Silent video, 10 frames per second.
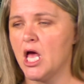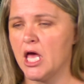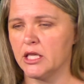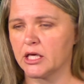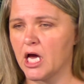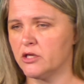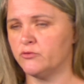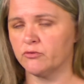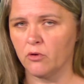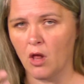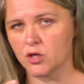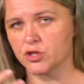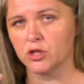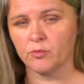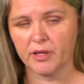and kind of
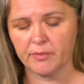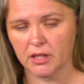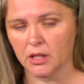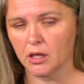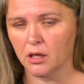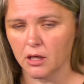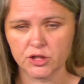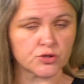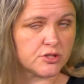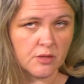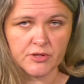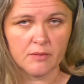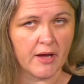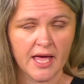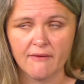neurological maybe issues that
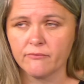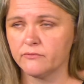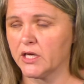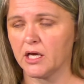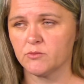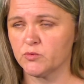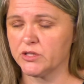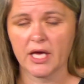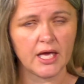they might have that comes with the